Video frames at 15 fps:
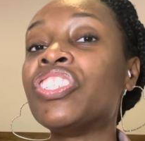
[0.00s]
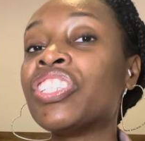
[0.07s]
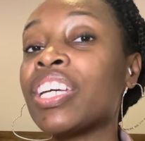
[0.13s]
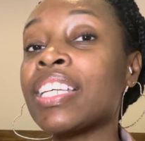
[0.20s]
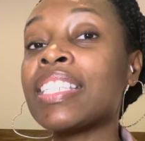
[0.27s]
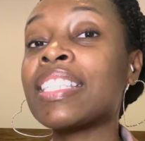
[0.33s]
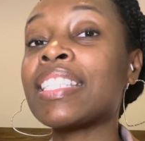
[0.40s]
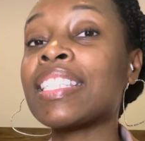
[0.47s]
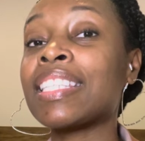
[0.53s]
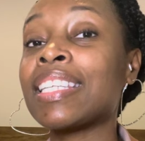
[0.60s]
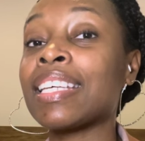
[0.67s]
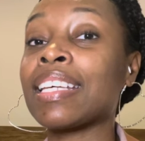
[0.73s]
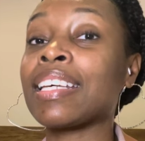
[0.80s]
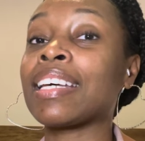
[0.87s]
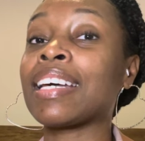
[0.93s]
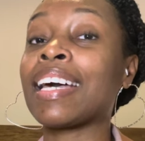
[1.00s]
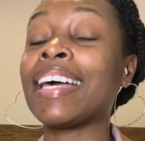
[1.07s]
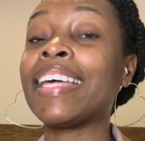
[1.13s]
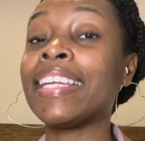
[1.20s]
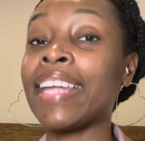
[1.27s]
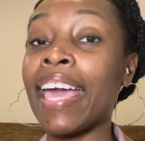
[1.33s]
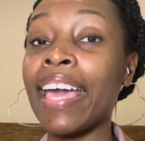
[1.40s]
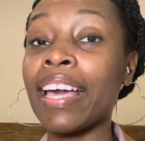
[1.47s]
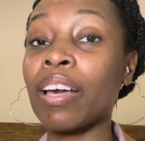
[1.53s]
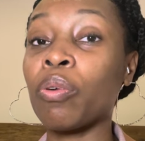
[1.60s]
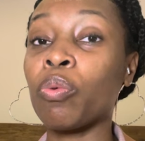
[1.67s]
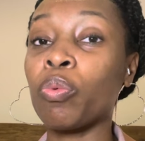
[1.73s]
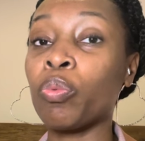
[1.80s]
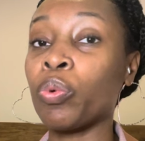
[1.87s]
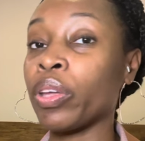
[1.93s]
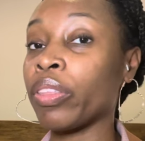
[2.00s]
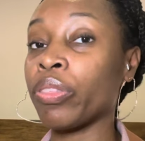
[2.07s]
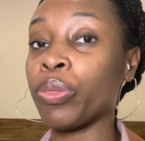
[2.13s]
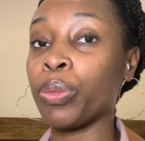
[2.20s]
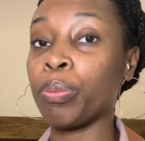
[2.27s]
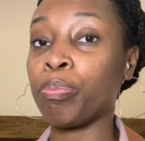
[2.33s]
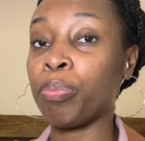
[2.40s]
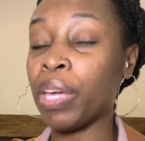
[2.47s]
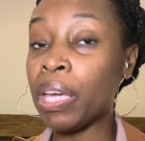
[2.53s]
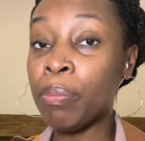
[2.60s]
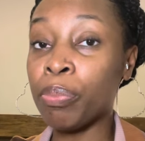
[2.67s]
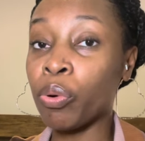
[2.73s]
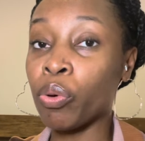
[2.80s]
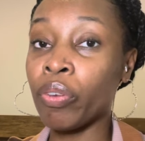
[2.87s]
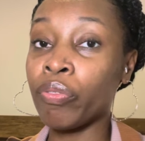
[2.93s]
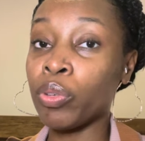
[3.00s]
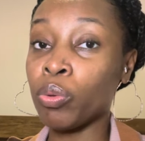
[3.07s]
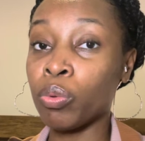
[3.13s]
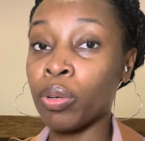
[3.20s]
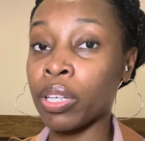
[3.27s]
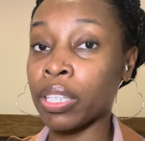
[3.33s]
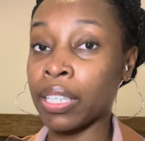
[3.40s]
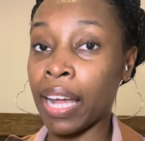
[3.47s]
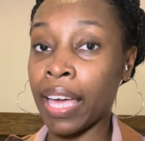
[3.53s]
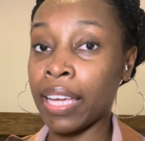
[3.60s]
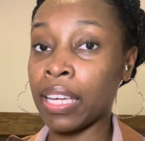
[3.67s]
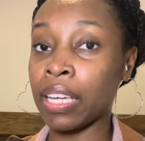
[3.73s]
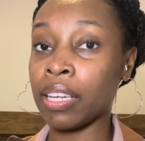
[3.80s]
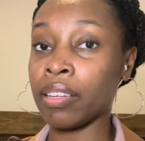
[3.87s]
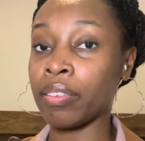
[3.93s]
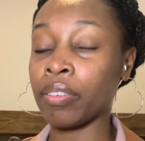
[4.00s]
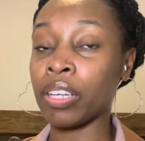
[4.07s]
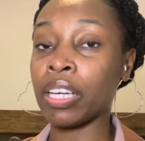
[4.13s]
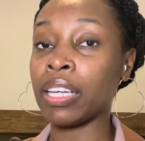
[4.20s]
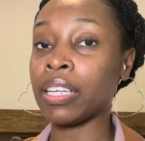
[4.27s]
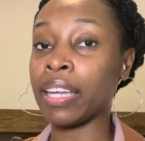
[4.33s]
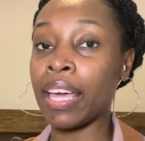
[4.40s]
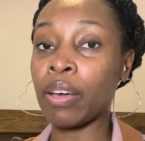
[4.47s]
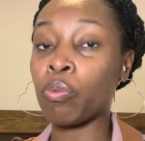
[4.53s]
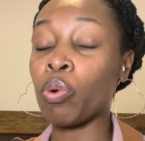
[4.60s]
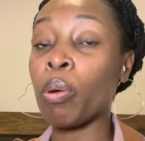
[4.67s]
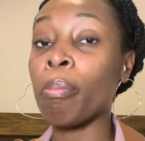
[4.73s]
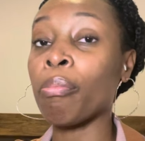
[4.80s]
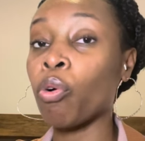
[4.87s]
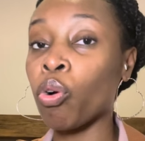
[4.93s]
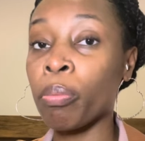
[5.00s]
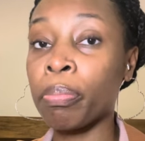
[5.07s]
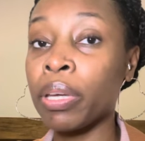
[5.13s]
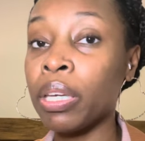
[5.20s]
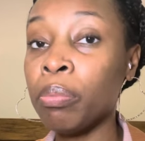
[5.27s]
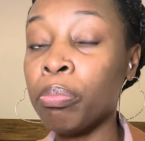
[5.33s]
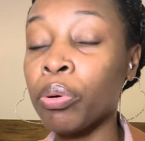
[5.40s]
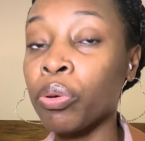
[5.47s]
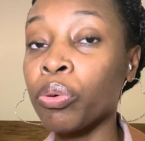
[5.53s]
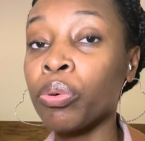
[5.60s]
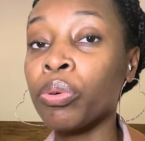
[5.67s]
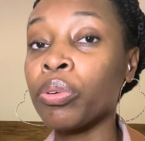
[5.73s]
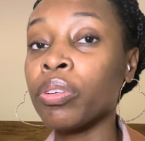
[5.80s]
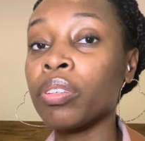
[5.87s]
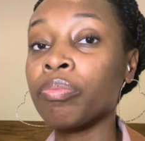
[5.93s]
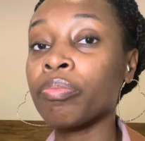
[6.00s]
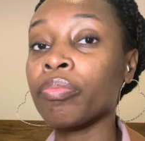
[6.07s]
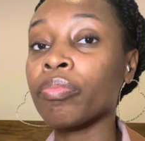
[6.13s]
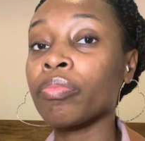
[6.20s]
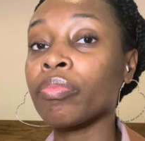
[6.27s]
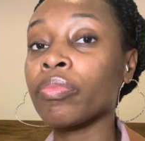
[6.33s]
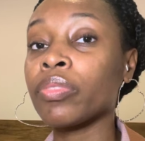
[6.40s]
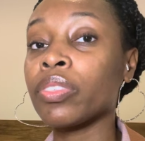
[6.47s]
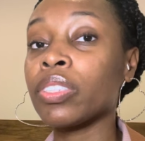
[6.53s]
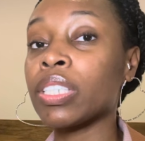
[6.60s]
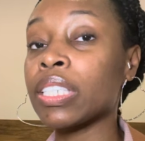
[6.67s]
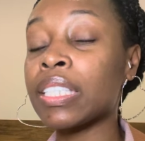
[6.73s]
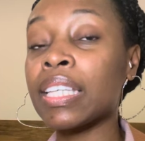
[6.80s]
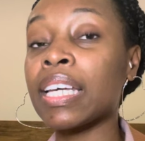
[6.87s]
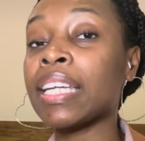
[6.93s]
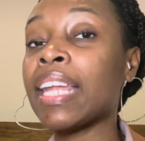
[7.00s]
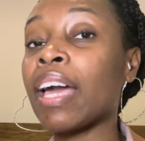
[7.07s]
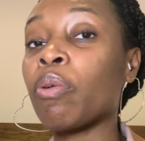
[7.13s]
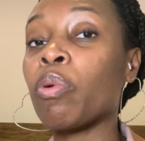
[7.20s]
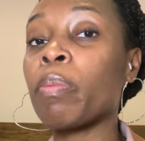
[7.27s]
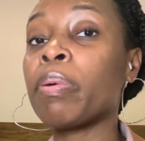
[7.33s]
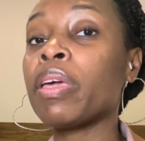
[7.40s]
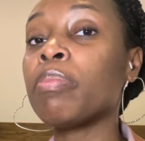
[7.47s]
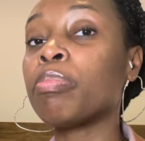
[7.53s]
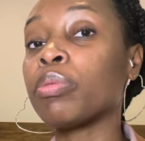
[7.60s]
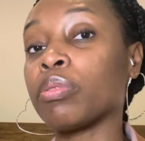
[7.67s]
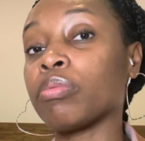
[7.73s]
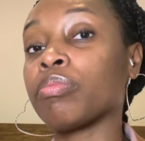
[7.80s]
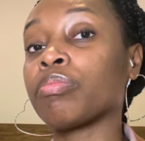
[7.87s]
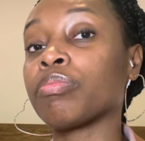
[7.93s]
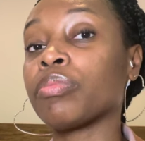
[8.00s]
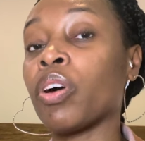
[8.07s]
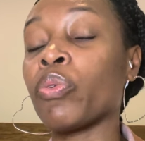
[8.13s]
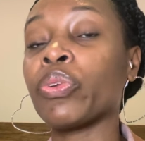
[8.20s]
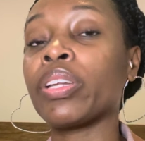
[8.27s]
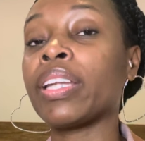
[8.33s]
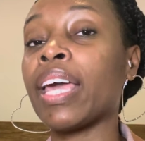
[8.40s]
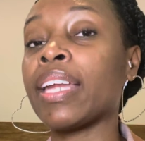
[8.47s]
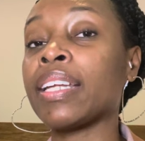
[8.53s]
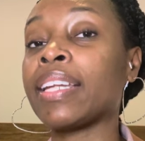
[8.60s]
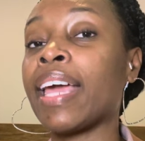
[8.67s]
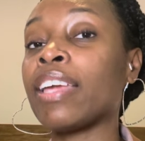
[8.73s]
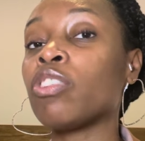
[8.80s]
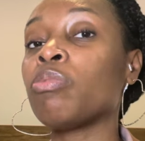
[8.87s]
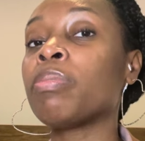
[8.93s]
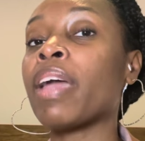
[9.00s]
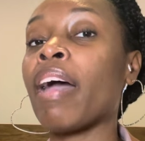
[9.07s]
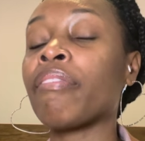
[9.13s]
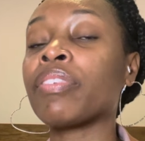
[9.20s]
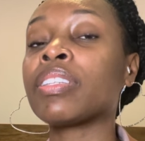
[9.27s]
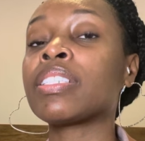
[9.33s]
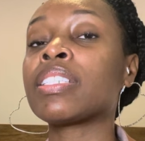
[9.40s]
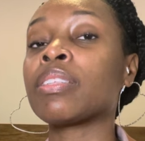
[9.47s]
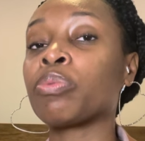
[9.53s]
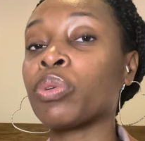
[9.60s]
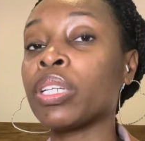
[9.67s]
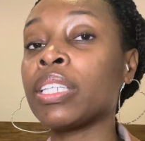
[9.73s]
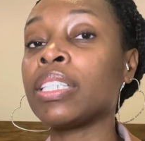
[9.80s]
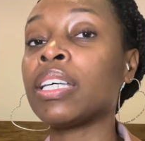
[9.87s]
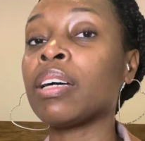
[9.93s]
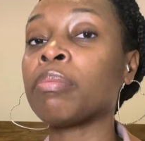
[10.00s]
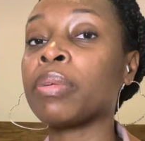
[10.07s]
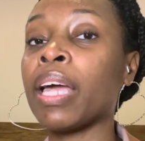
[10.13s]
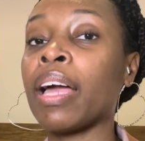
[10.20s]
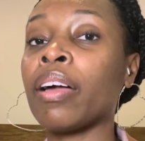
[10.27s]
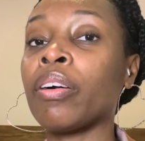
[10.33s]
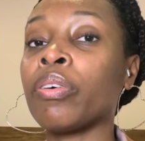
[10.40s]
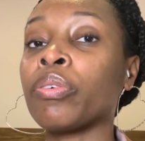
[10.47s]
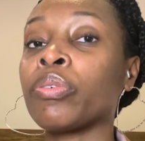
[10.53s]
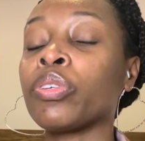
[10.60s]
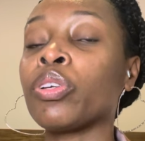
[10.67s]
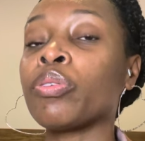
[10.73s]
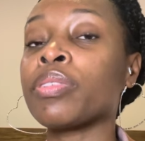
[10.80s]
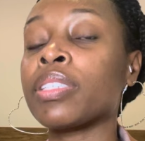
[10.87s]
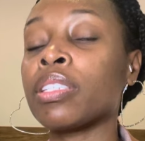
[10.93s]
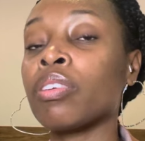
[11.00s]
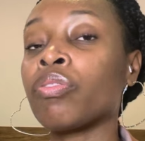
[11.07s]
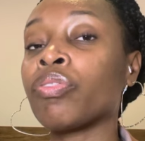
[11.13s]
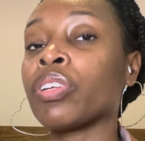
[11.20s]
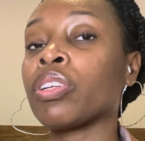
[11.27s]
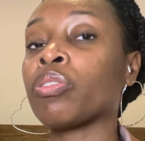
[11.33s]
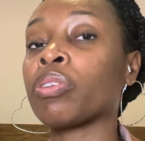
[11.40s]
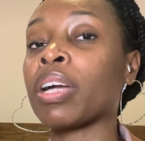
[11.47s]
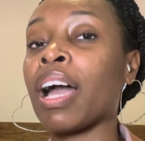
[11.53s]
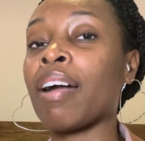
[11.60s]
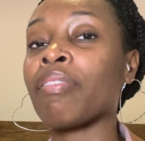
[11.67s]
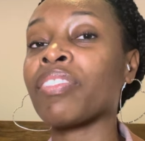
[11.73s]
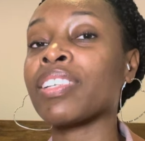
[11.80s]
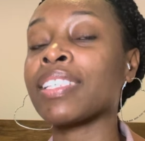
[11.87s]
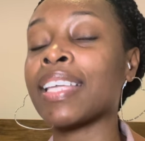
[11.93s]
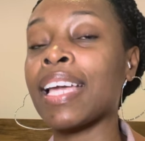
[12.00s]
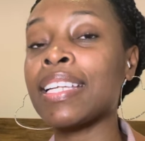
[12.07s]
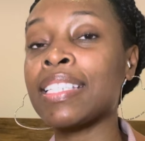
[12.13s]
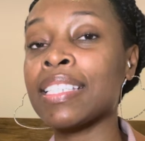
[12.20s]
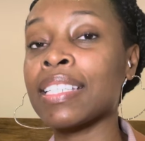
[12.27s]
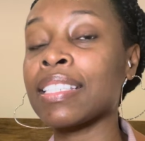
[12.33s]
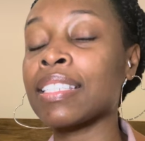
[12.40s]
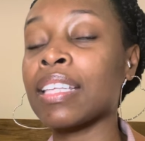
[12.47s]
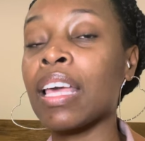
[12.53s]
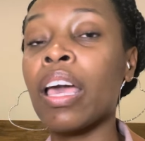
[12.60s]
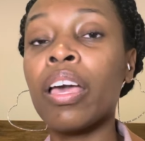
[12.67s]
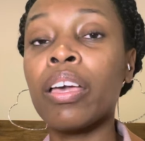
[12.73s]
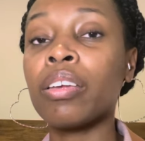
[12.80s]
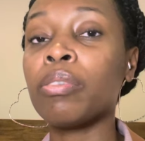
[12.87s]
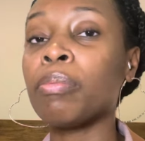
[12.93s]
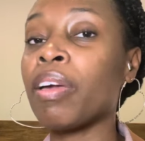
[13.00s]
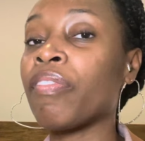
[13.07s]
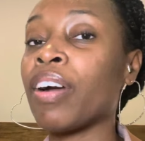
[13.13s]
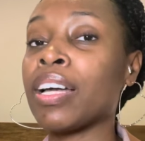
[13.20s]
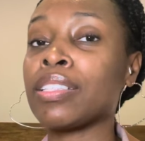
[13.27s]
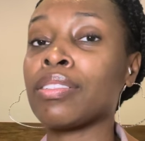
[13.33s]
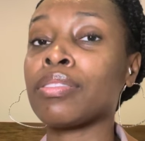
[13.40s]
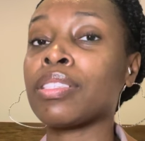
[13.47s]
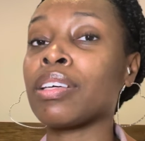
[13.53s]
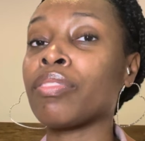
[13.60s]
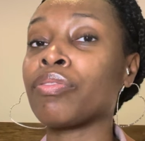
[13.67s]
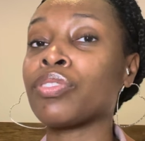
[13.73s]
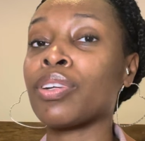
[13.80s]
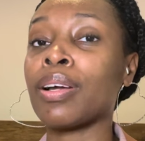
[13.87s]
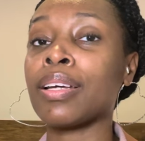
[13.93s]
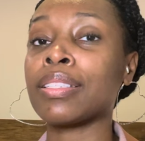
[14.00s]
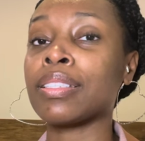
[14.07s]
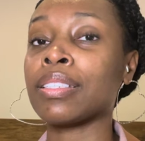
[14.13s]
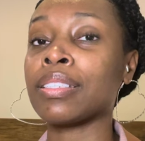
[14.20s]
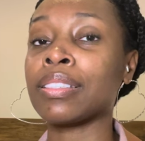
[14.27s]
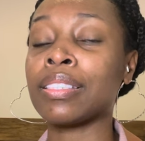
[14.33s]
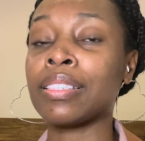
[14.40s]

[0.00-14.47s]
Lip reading: just to connect with people if you want to, like, connect with more people. Just to connect with people. On a day-to-day, you be having to really dumb down yourself in your conversations. You may find yourself trying to,